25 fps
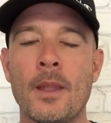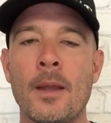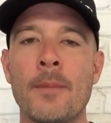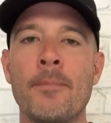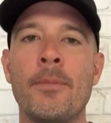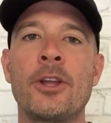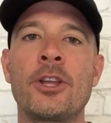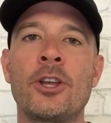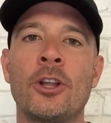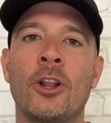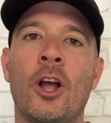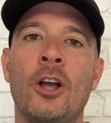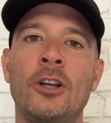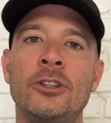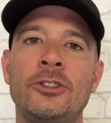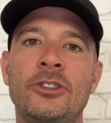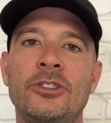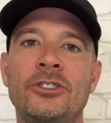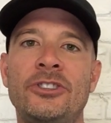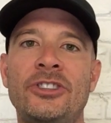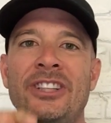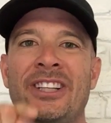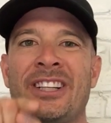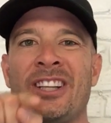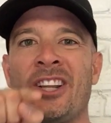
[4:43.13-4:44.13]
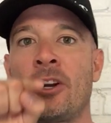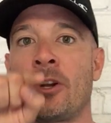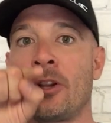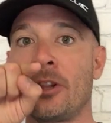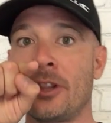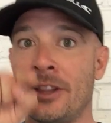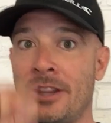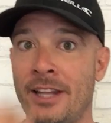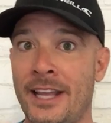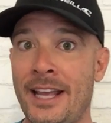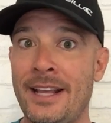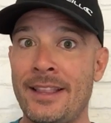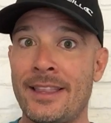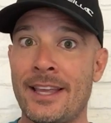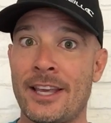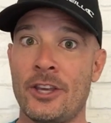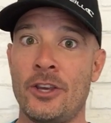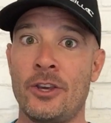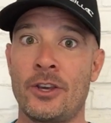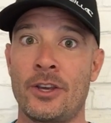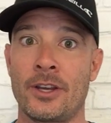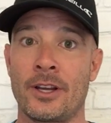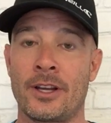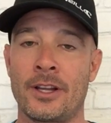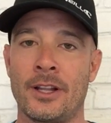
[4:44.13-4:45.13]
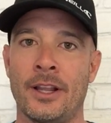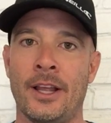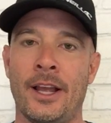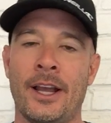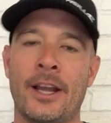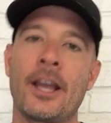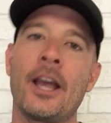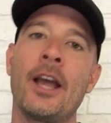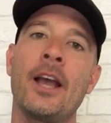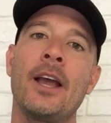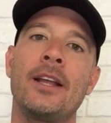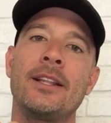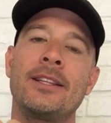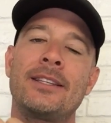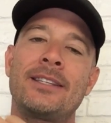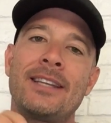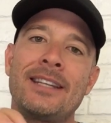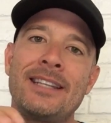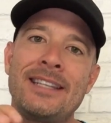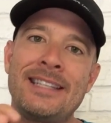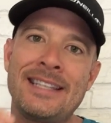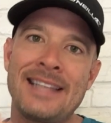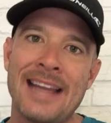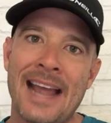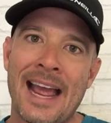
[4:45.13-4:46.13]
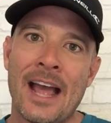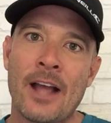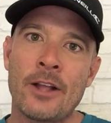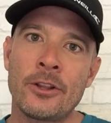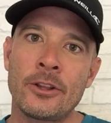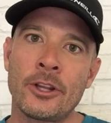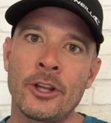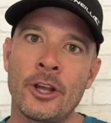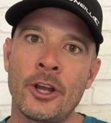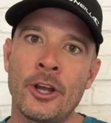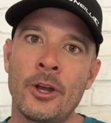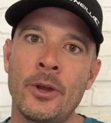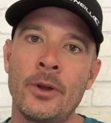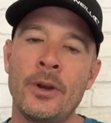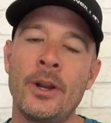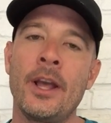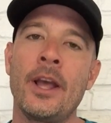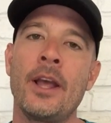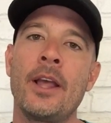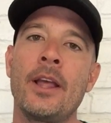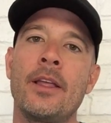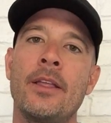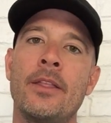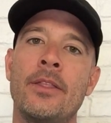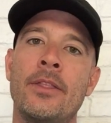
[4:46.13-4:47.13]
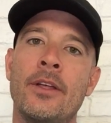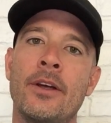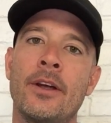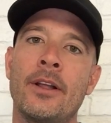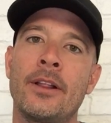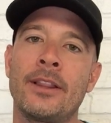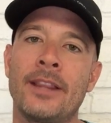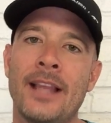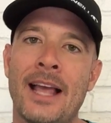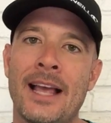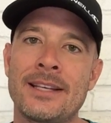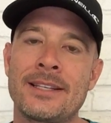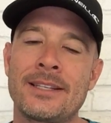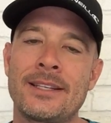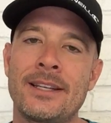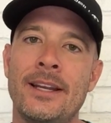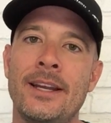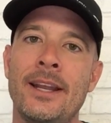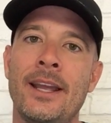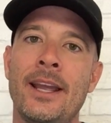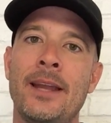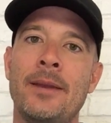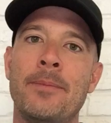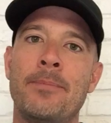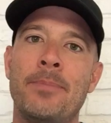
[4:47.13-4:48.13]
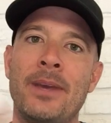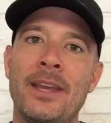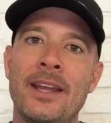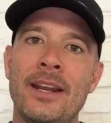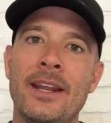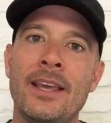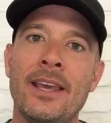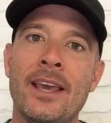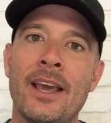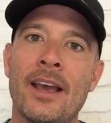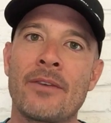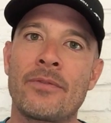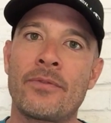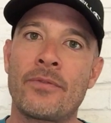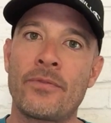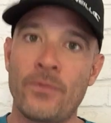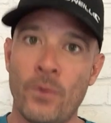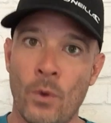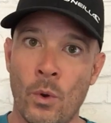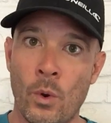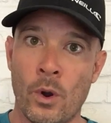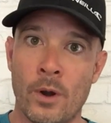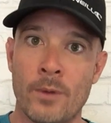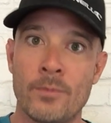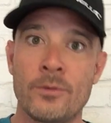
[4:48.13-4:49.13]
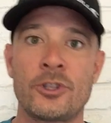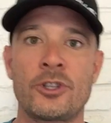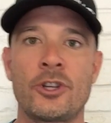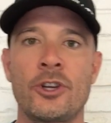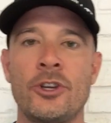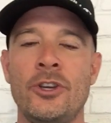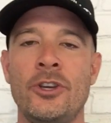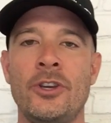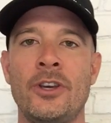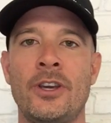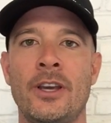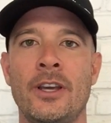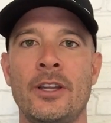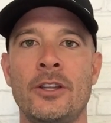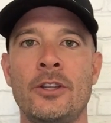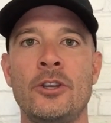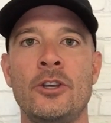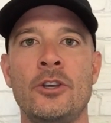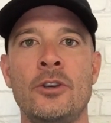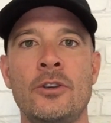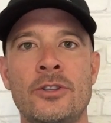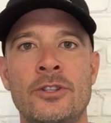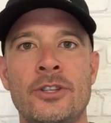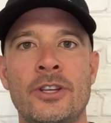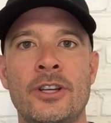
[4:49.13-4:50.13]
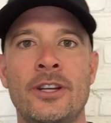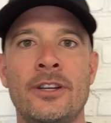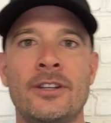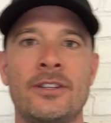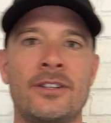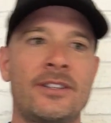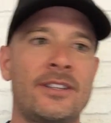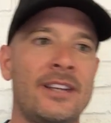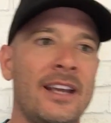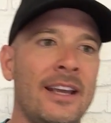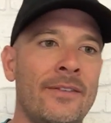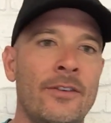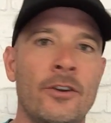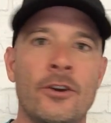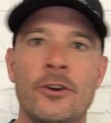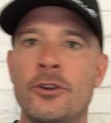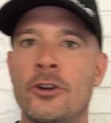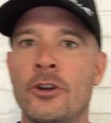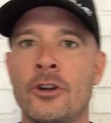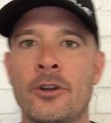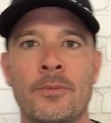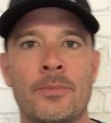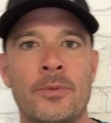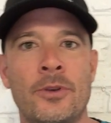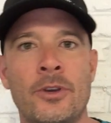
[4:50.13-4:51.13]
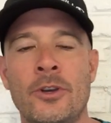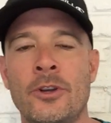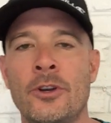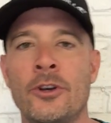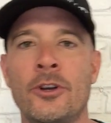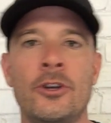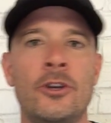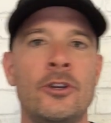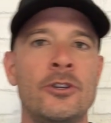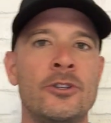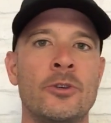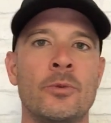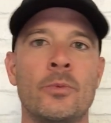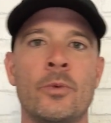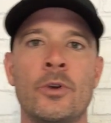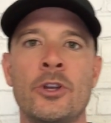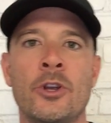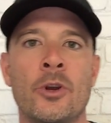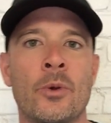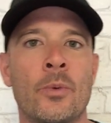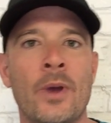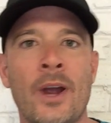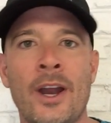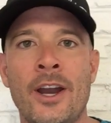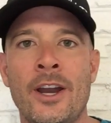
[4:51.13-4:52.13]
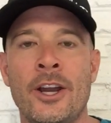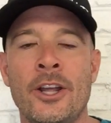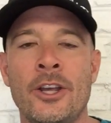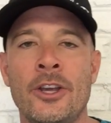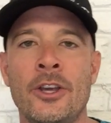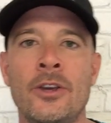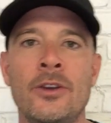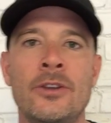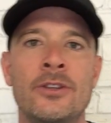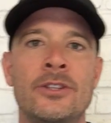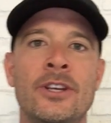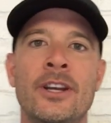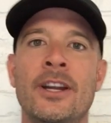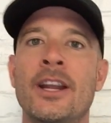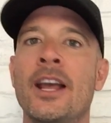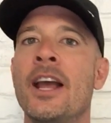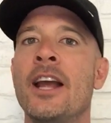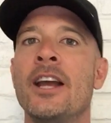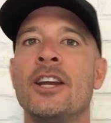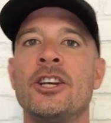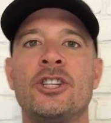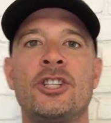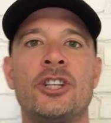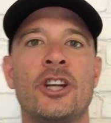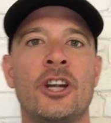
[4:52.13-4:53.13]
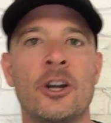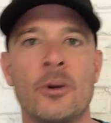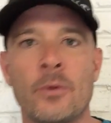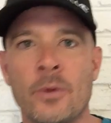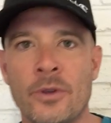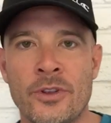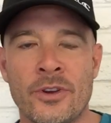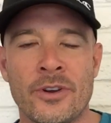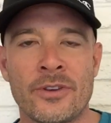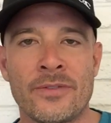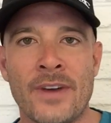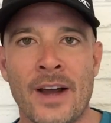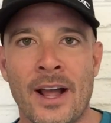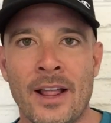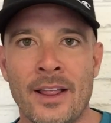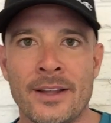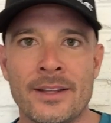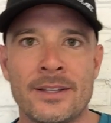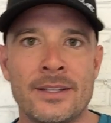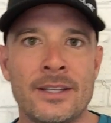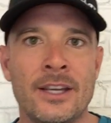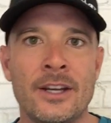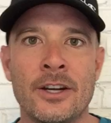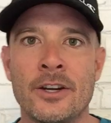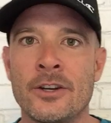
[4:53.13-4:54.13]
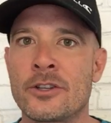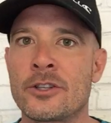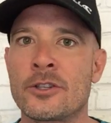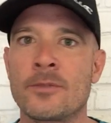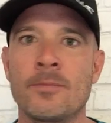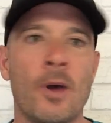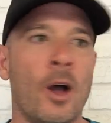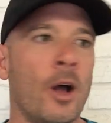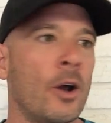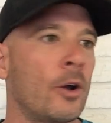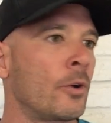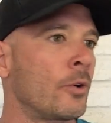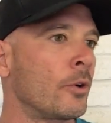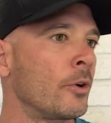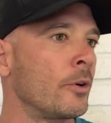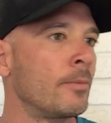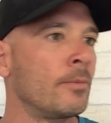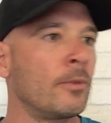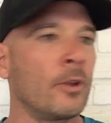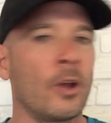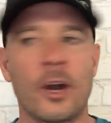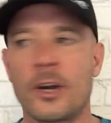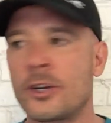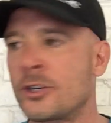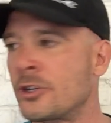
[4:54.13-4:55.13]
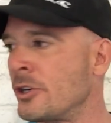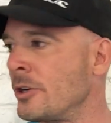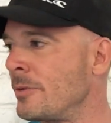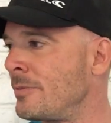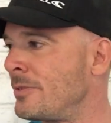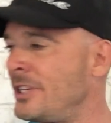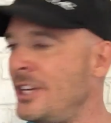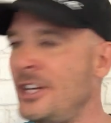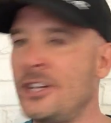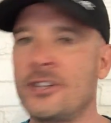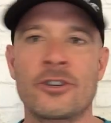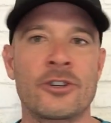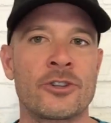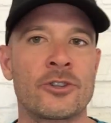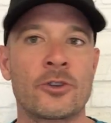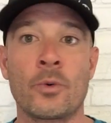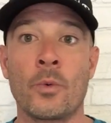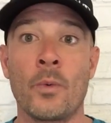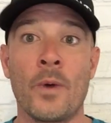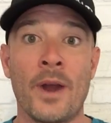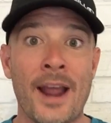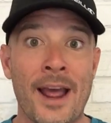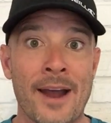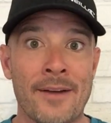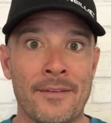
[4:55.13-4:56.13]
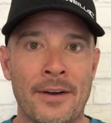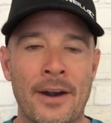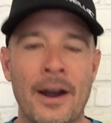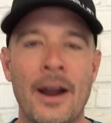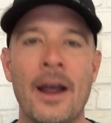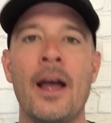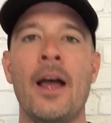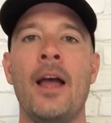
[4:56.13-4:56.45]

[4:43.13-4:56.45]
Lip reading: But you'll also see a little link that you can click to download the lesson in PDF form so you can use it, save it on your computer, use it when you're ready to use it, share it with your volunteers, small group, large group teachers, or whatever.